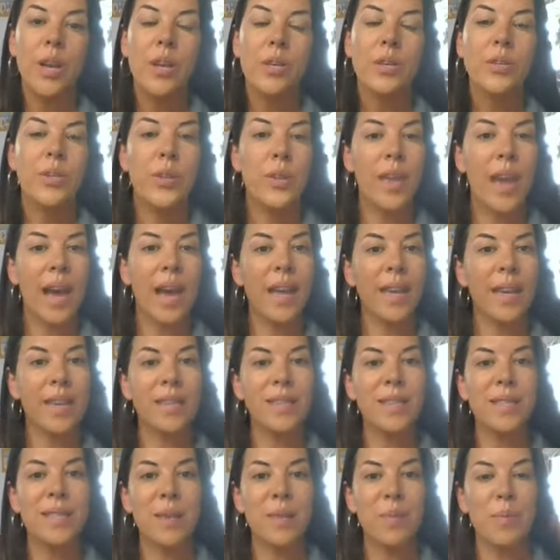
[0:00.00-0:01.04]
So that
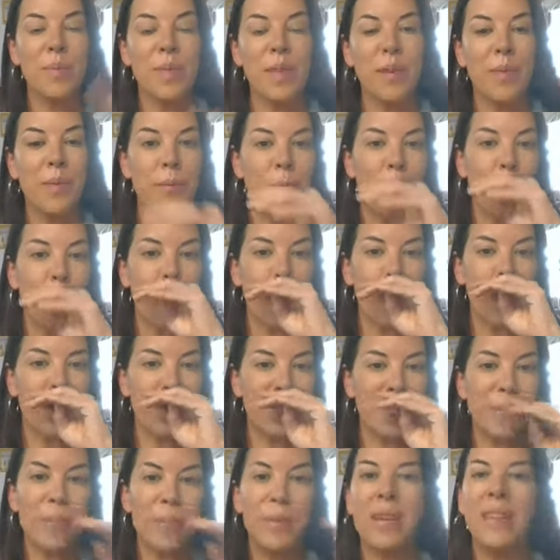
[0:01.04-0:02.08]
is something for
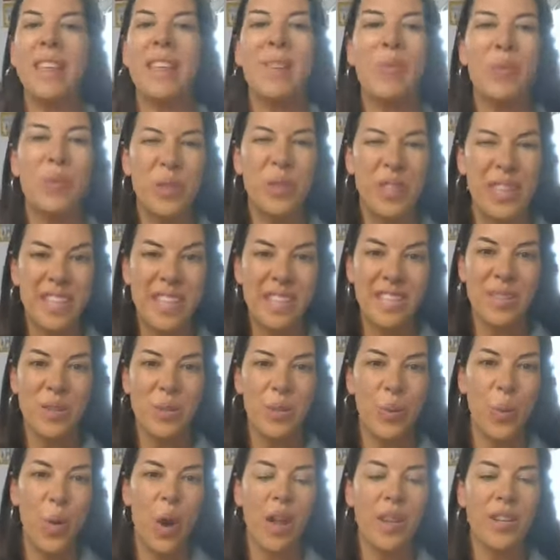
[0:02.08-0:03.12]
somebody that really
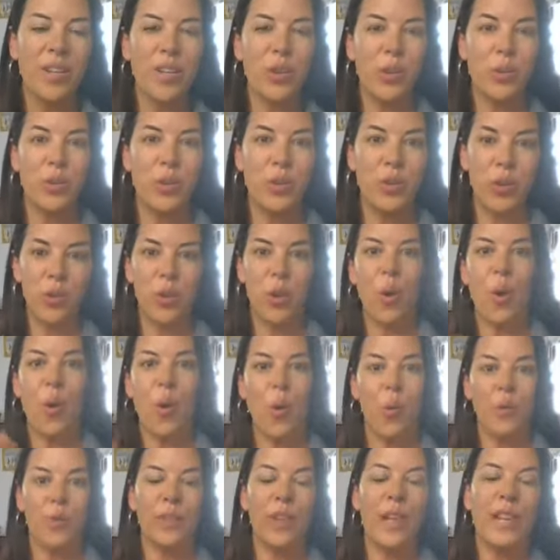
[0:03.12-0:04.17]
doesn't want to do the
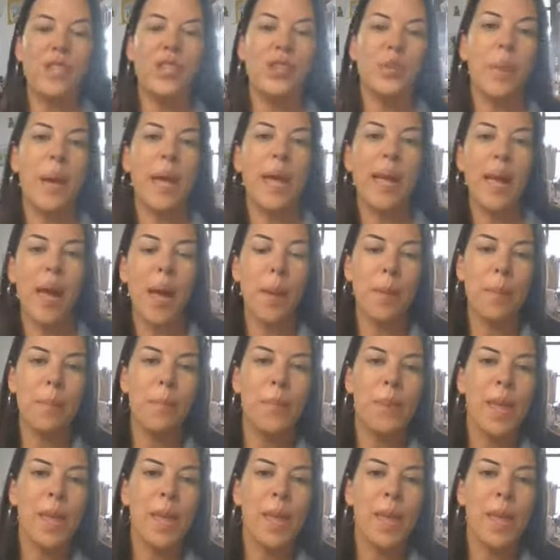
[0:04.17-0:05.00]
whole-fledged makeup,